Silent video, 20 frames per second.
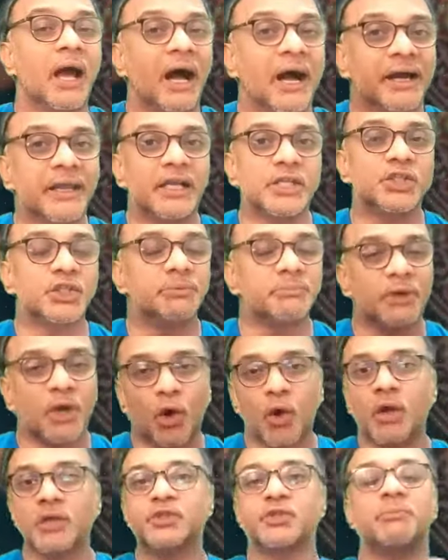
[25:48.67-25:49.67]
Aggression may
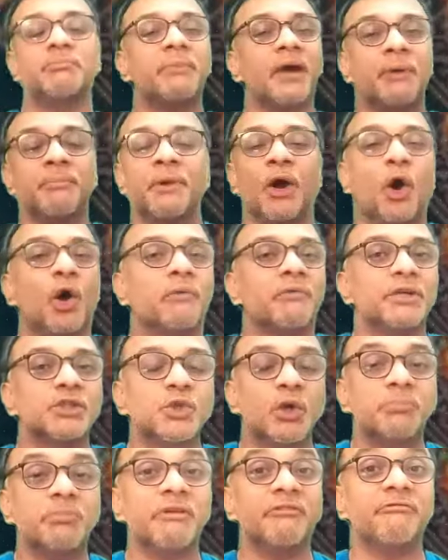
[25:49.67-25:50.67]
always
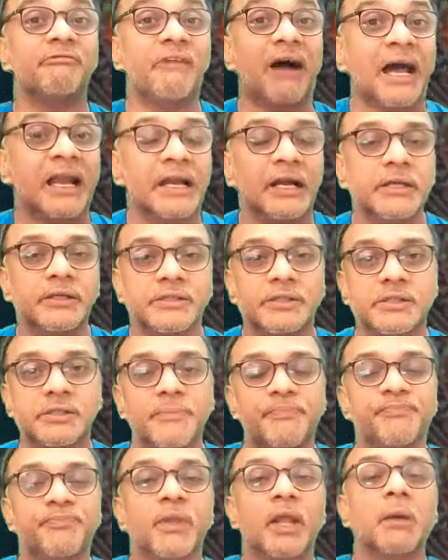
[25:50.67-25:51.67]
not be violence,
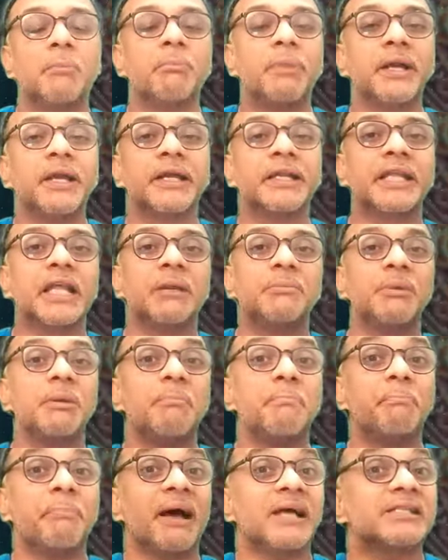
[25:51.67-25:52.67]
but it can be
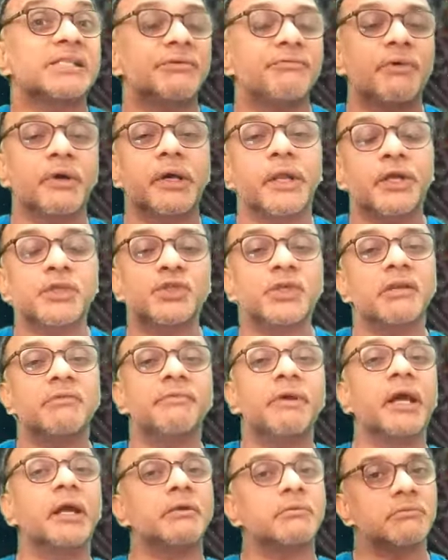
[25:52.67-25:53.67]
passive aggression,
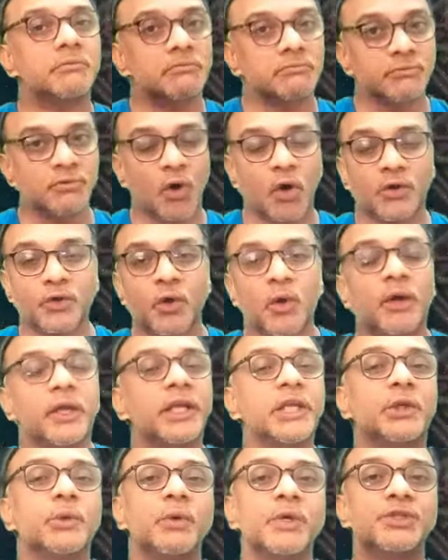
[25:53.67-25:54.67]
where not
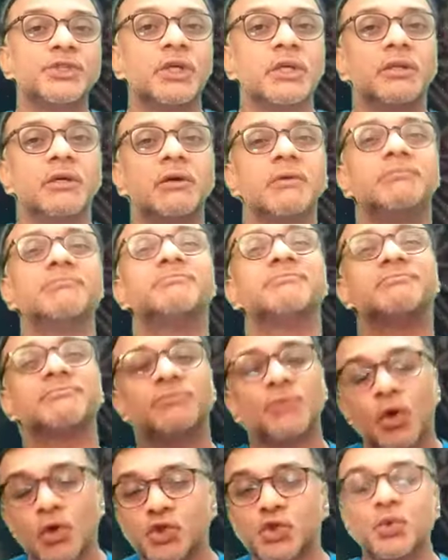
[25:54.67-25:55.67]
talking to each other,
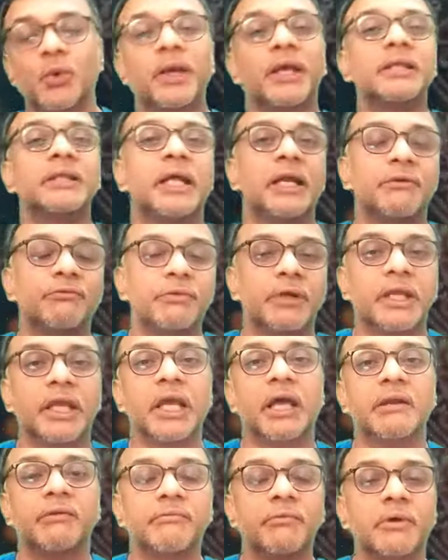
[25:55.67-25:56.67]
not showing that we
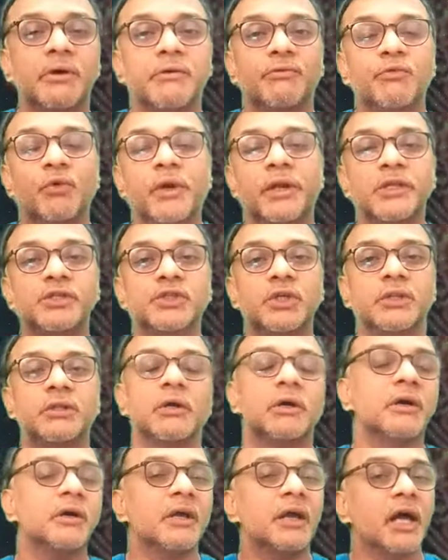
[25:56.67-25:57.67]
care for each
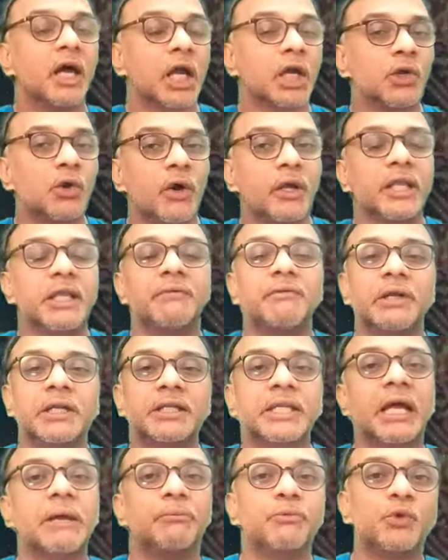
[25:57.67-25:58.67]
other, not
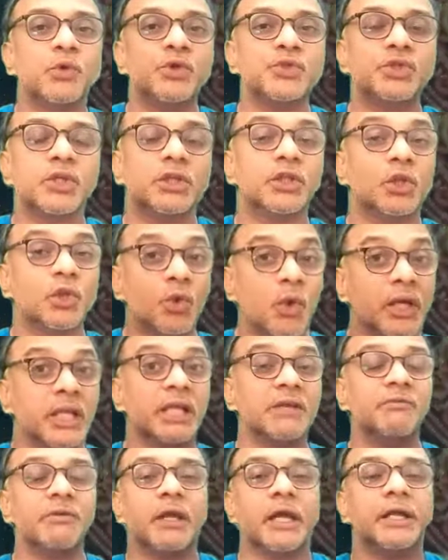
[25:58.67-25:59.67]
giving time to each other, not
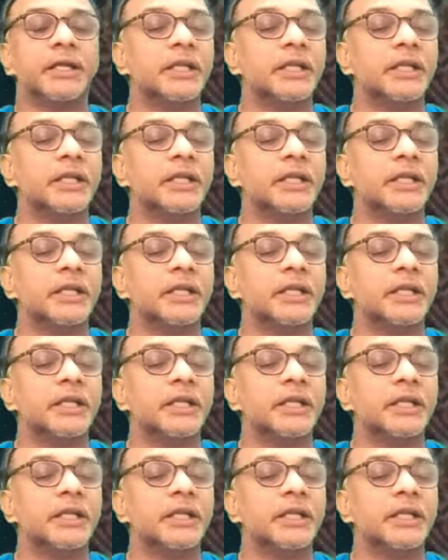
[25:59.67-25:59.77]
giving